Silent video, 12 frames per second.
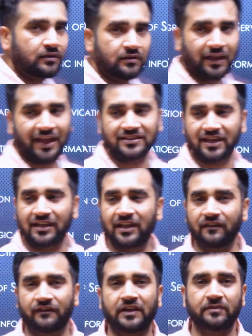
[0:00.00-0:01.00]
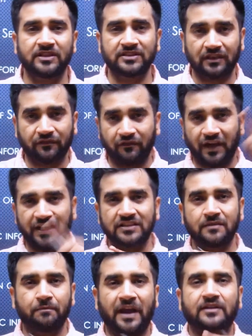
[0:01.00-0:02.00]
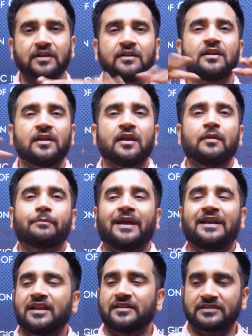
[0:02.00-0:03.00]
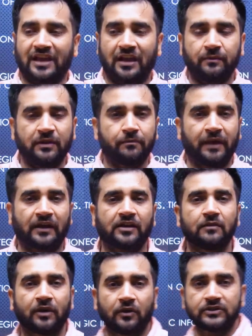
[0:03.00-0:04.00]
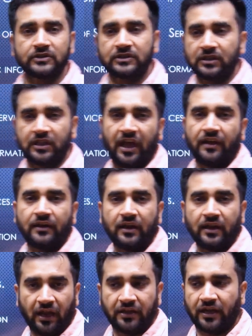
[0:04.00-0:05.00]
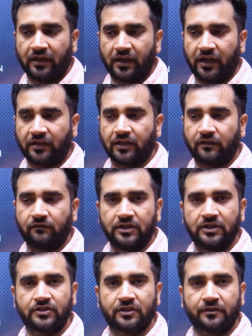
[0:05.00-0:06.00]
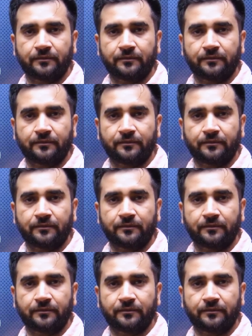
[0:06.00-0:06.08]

Cascading effect means if one is impacted, many others can be impacted because they are interconnected with each other.